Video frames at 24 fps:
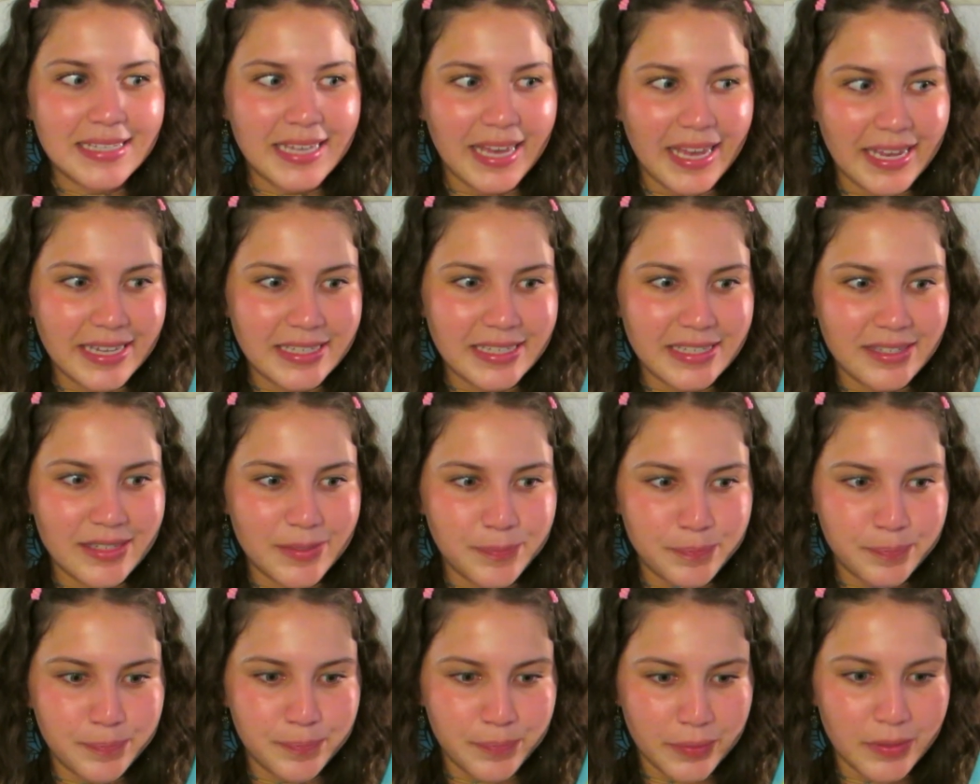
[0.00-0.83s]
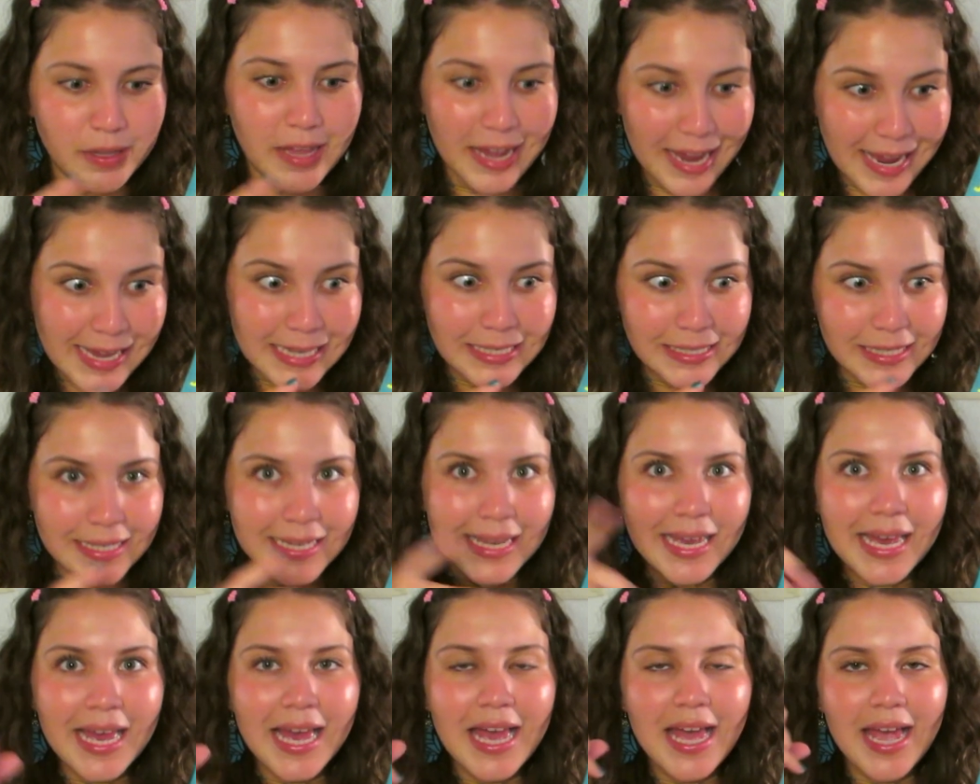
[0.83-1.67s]
takes place
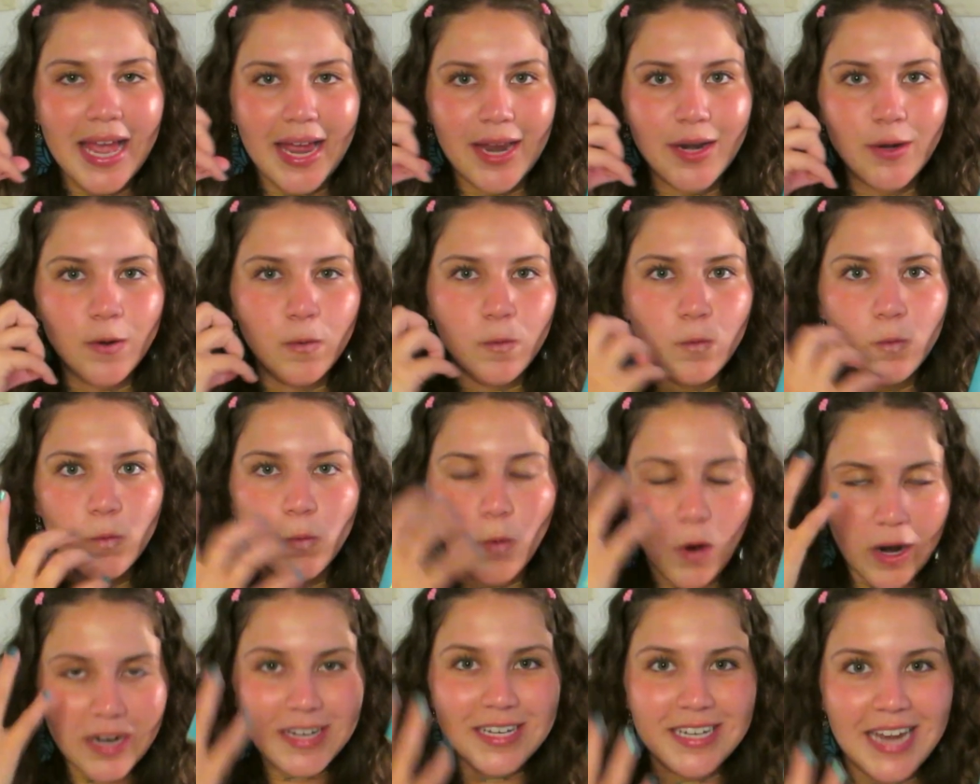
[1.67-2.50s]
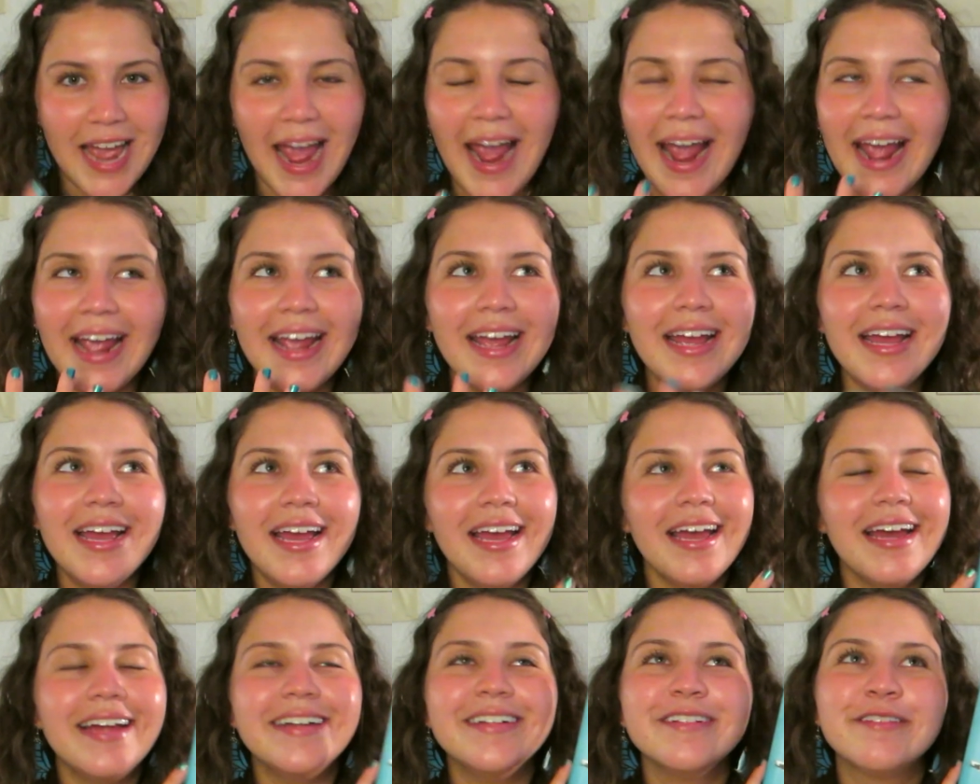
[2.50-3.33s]
in one day,
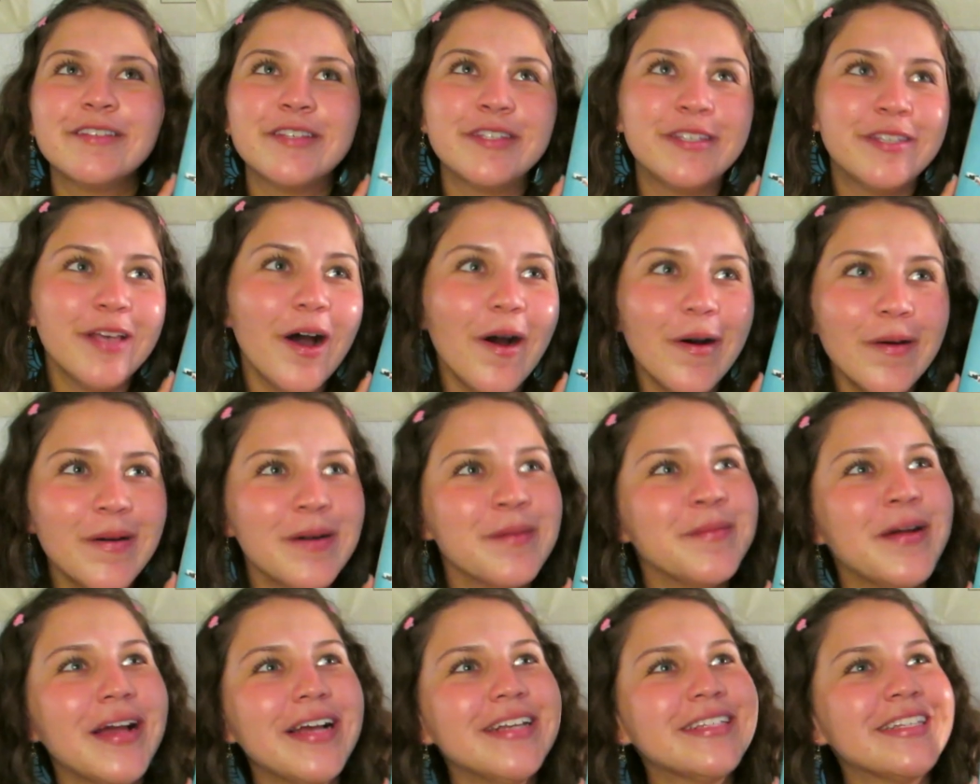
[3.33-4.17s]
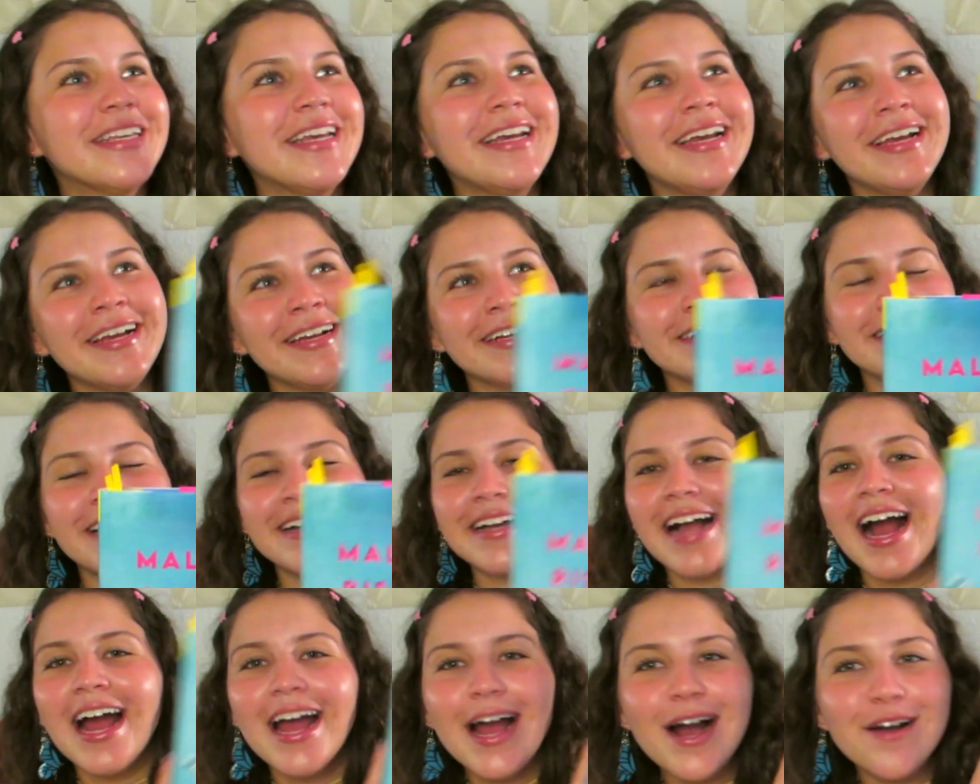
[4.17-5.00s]
and it's so amazing. Like,
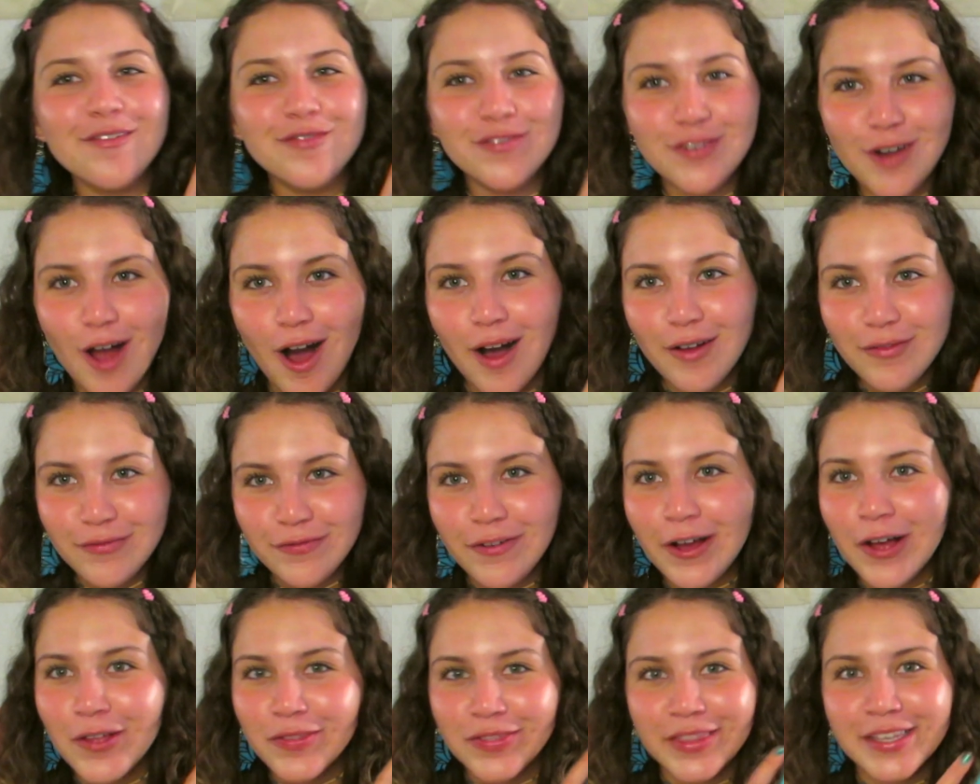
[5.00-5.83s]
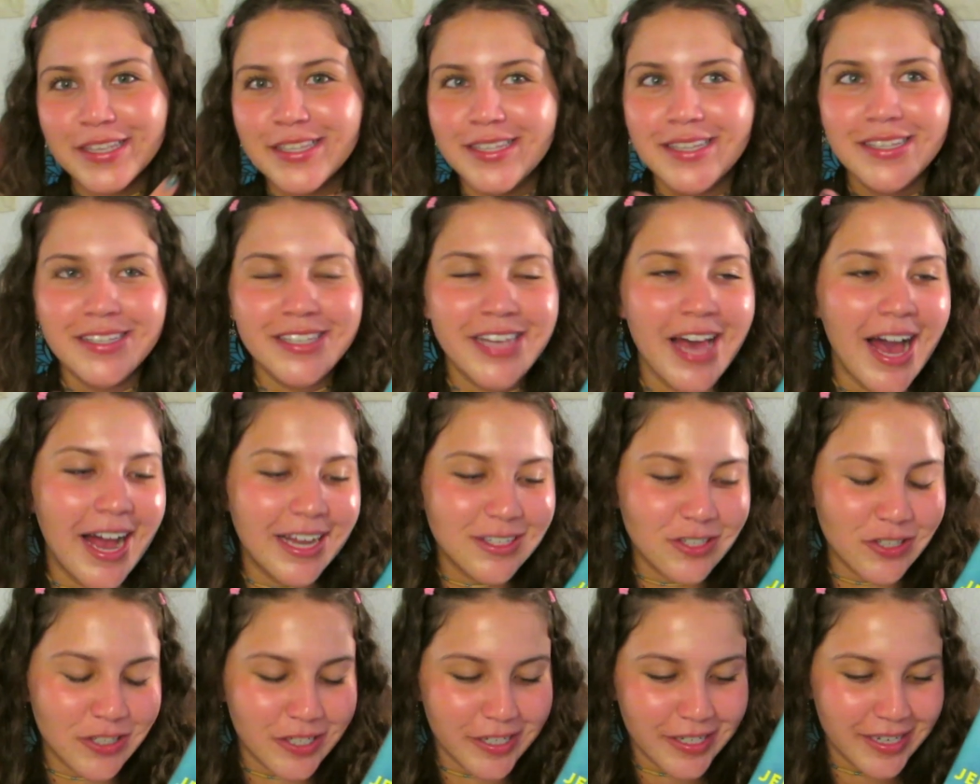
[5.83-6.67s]
I have not felt this
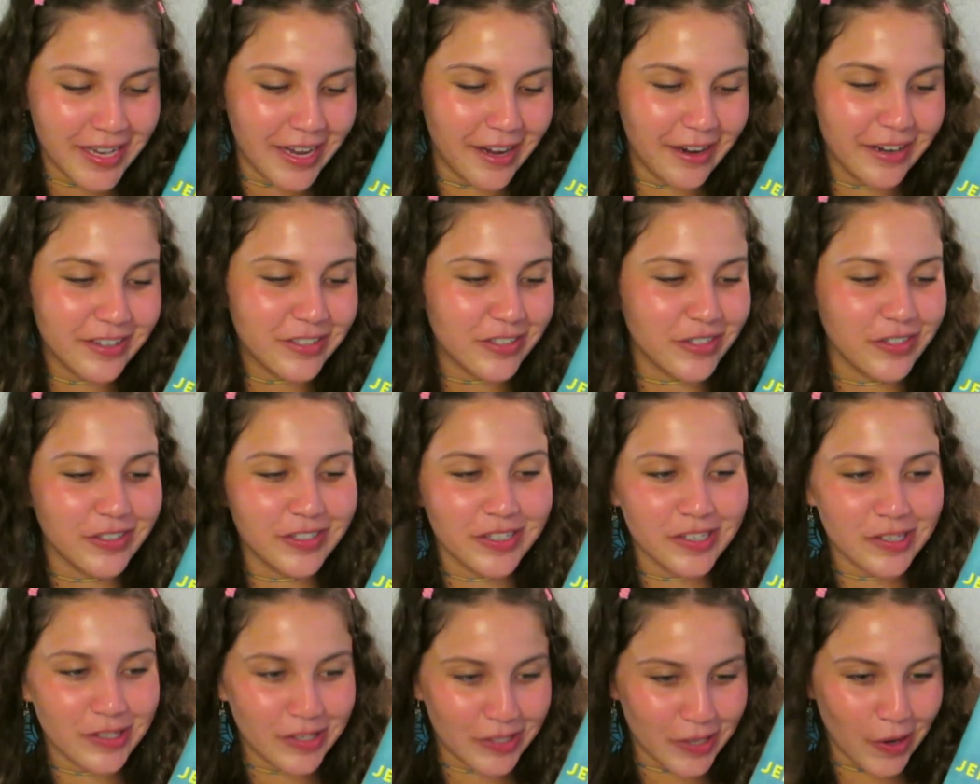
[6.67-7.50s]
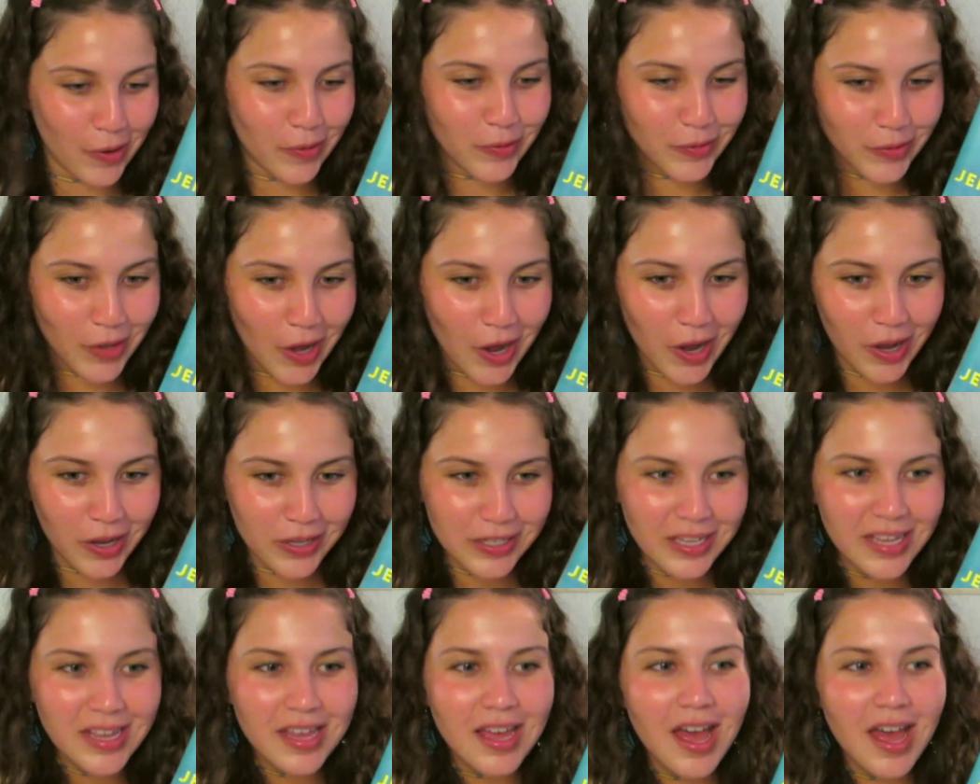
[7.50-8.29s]
attached to characters in so long.